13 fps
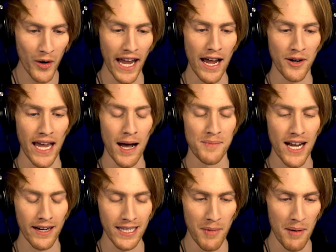Okay, okay, I'm
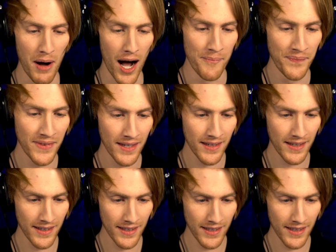talking to my mom. my mom. too.